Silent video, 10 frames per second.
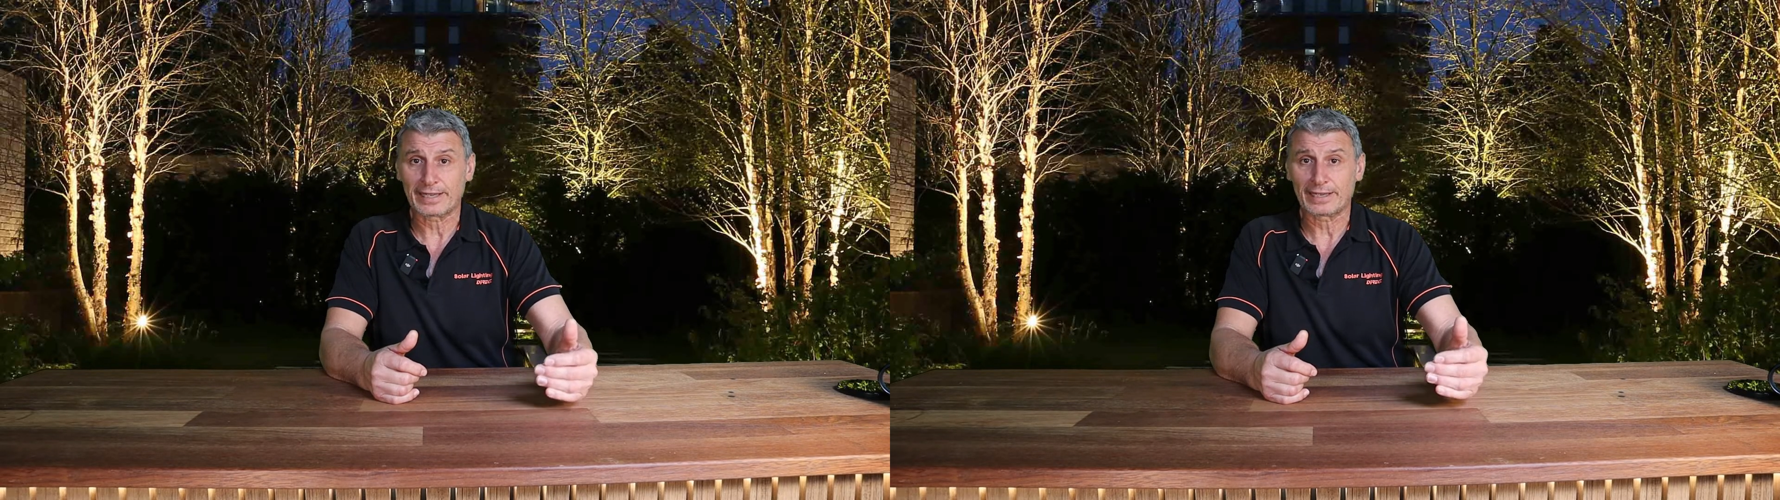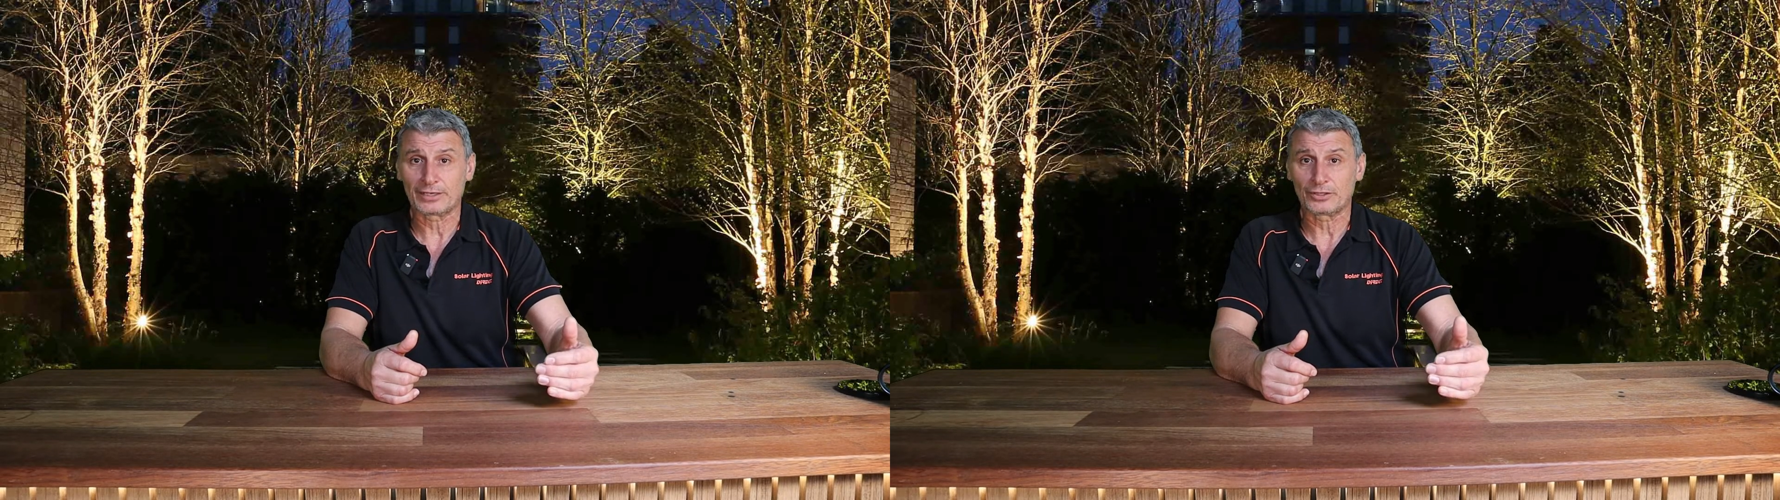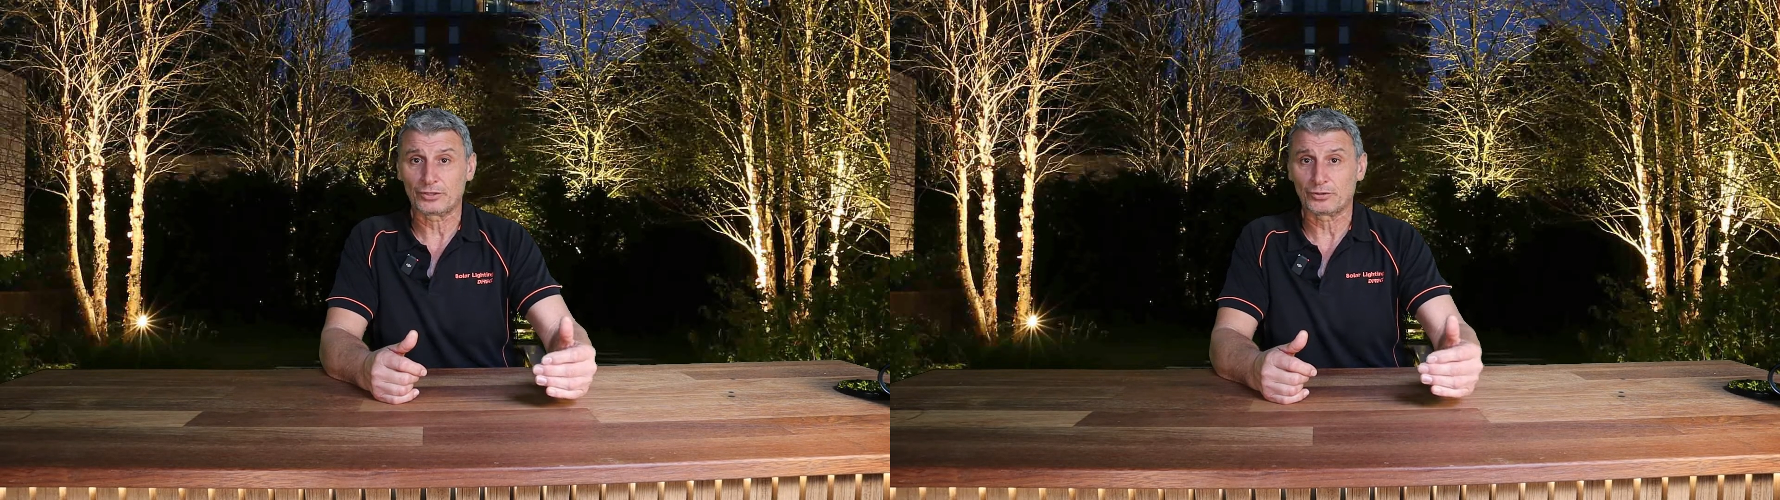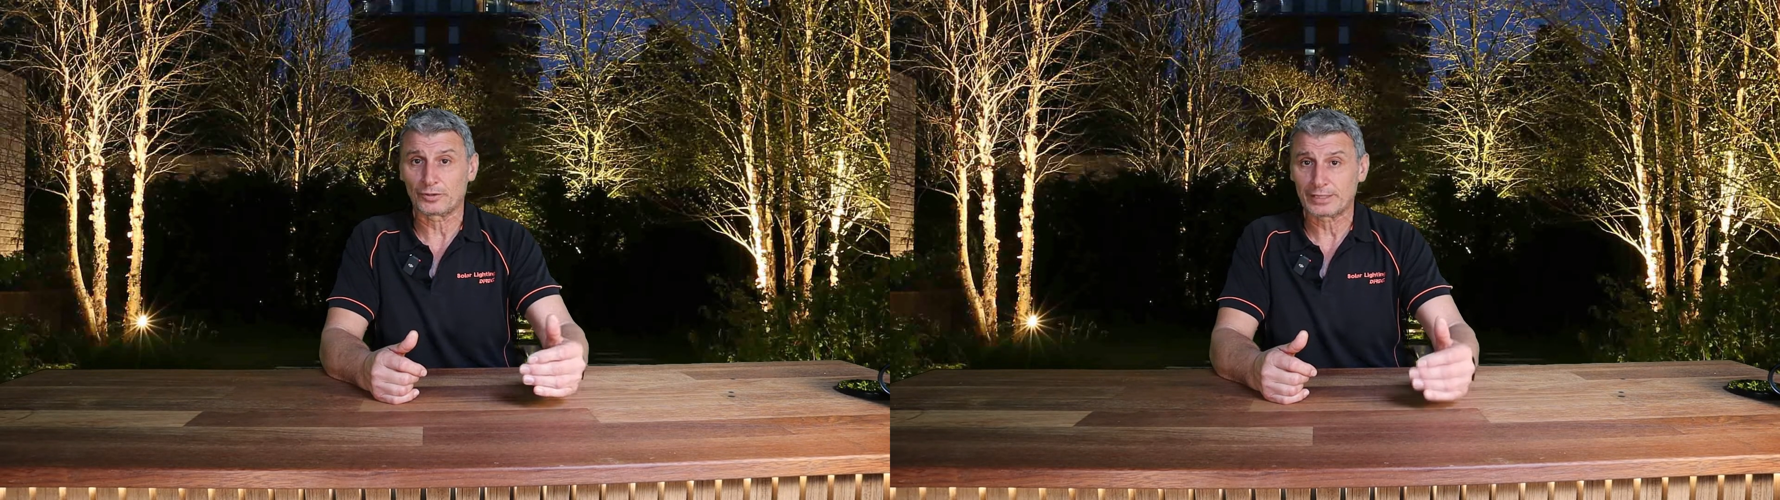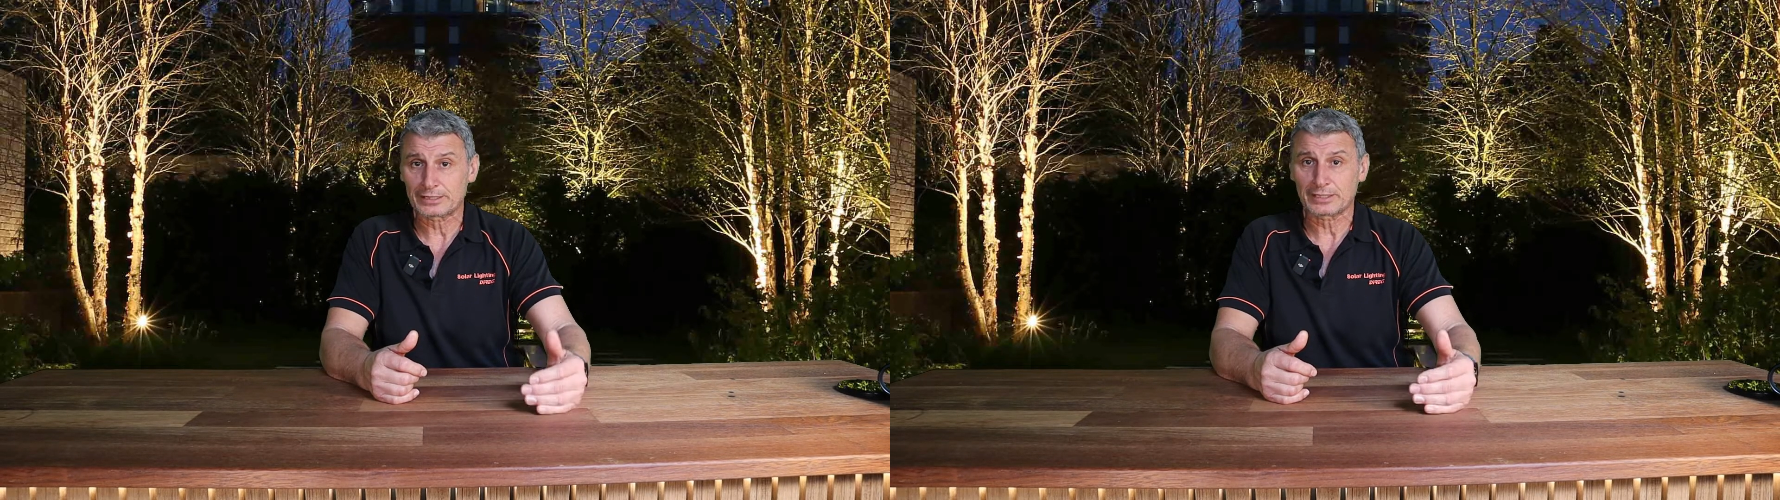and you
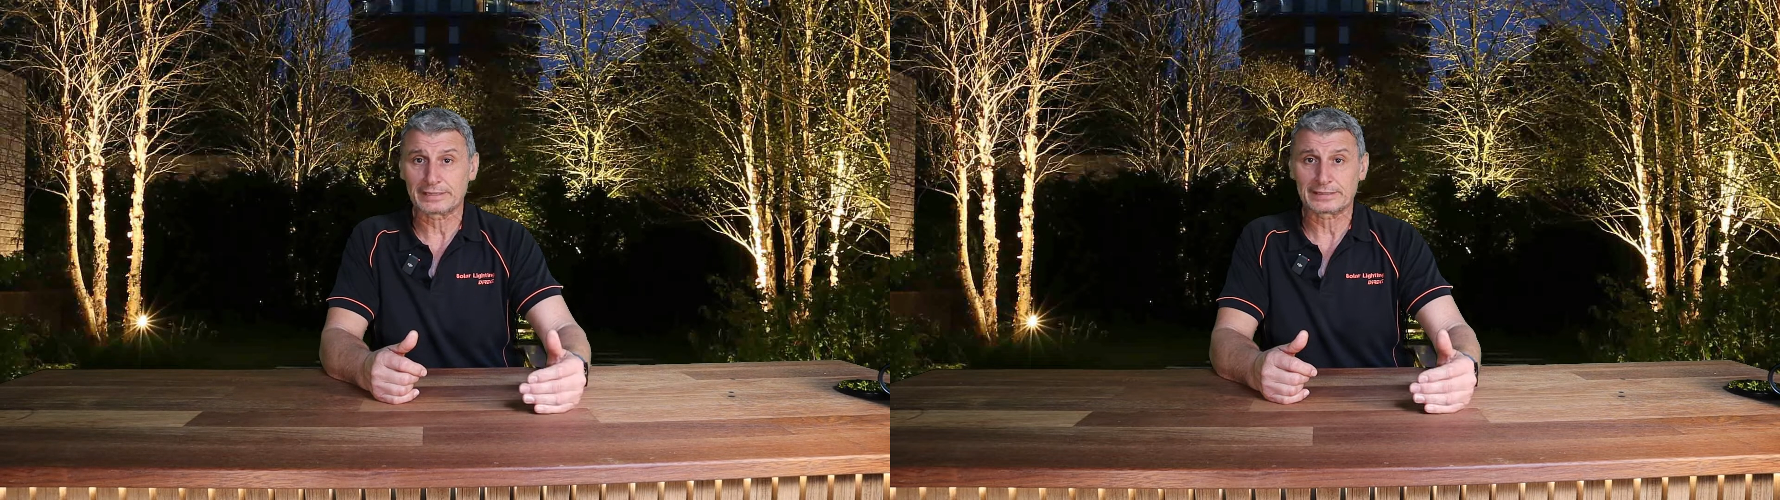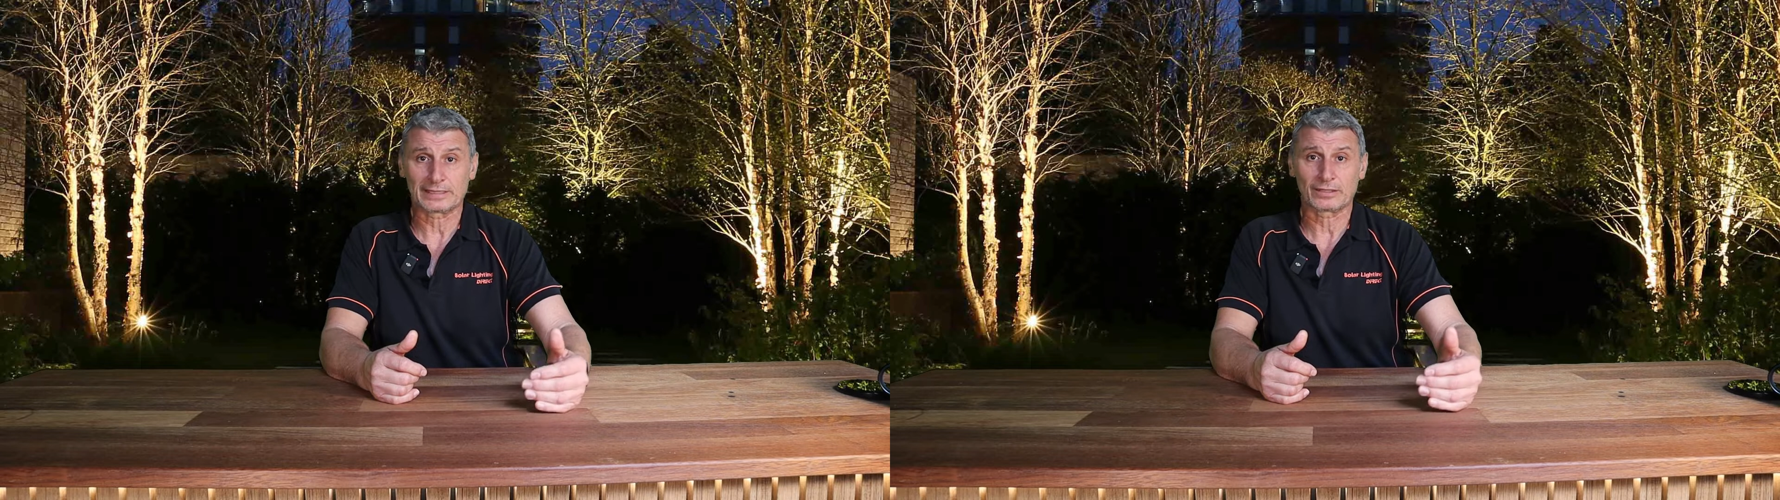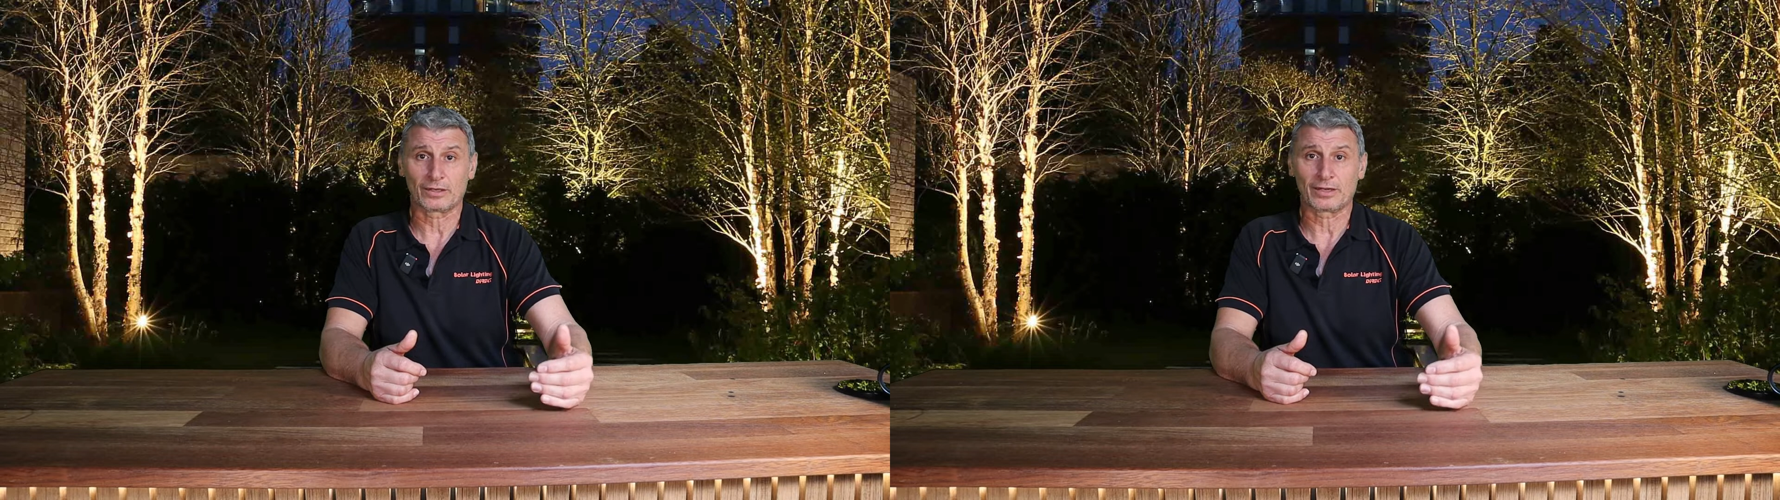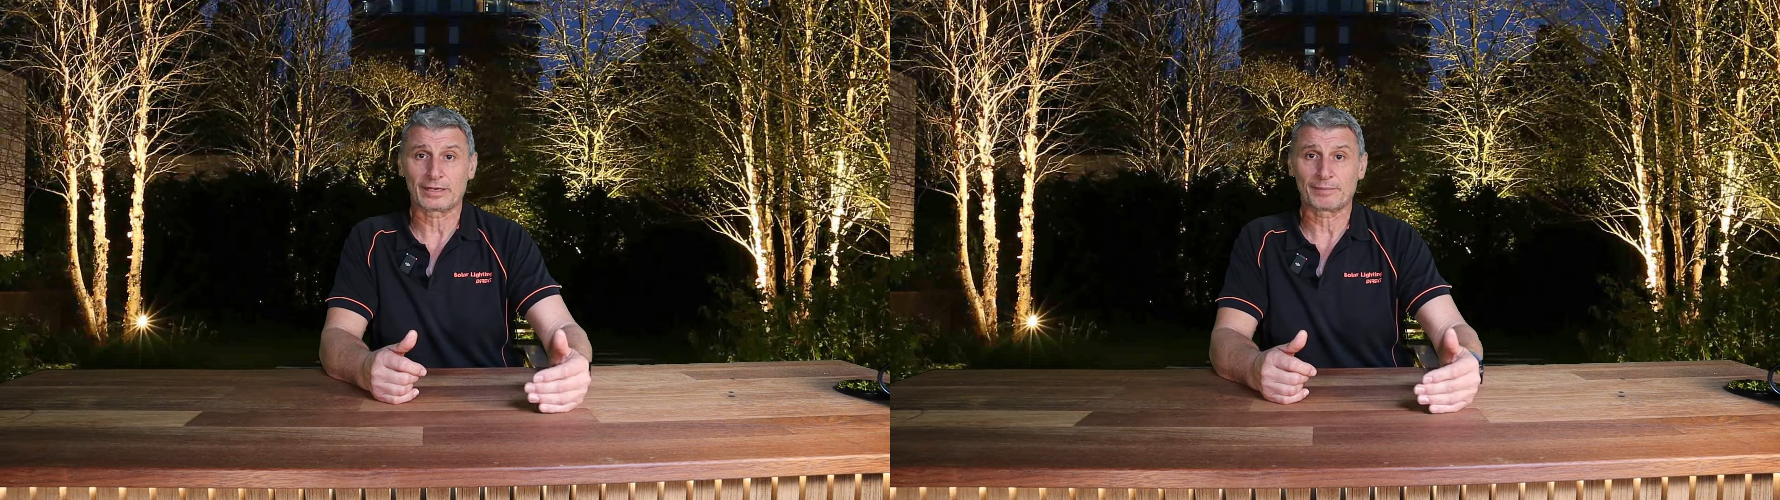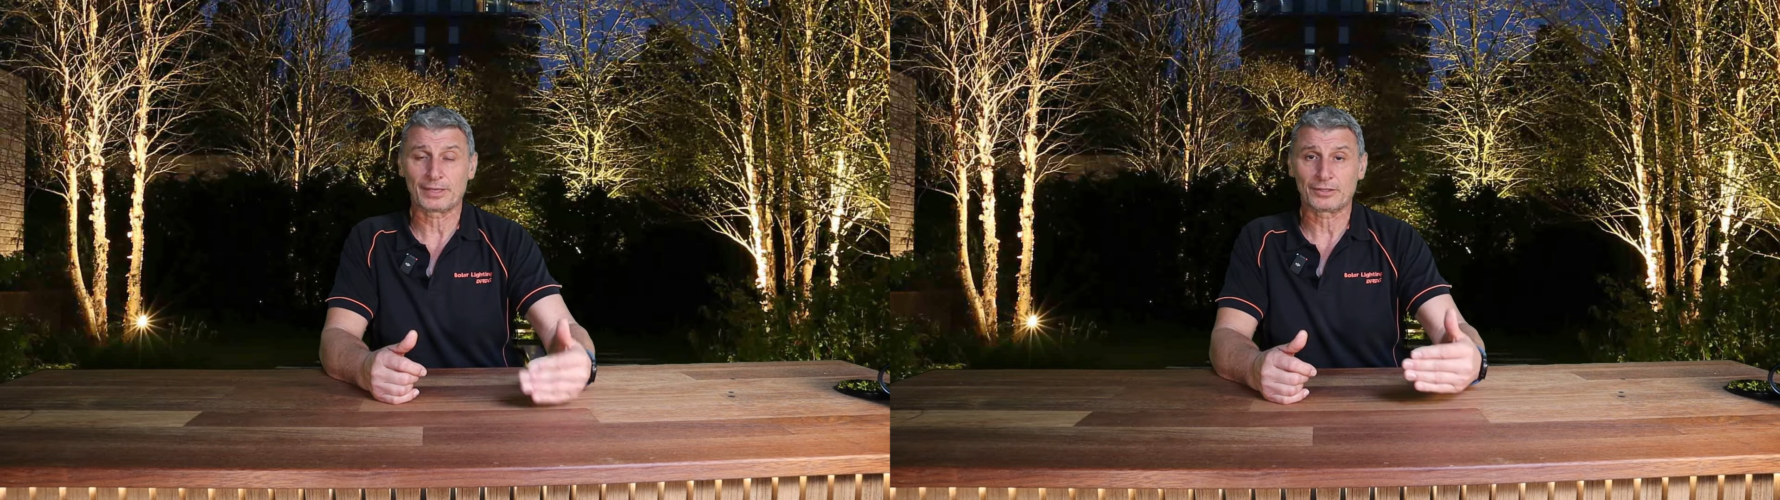initially set the light up